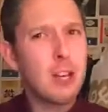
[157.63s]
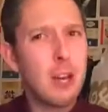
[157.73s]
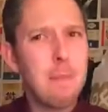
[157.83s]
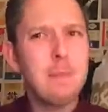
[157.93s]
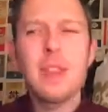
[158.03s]

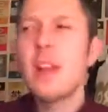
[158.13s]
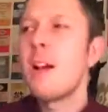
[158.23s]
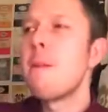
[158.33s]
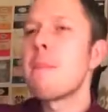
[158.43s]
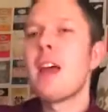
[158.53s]
Yum.
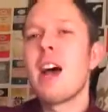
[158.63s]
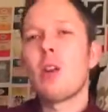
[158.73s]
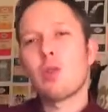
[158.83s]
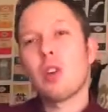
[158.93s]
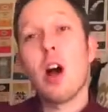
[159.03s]

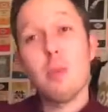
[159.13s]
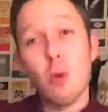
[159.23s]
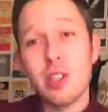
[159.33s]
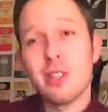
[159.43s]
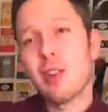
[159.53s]
And also I'm
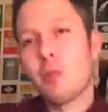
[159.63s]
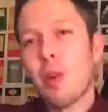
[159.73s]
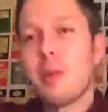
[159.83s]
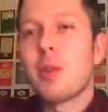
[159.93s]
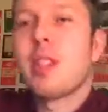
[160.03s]
watching a film
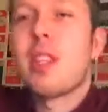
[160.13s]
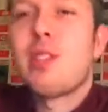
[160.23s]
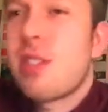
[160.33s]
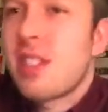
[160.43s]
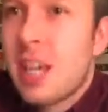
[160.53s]
while I'm doing this,
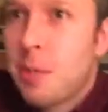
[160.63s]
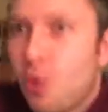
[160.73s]
just to keep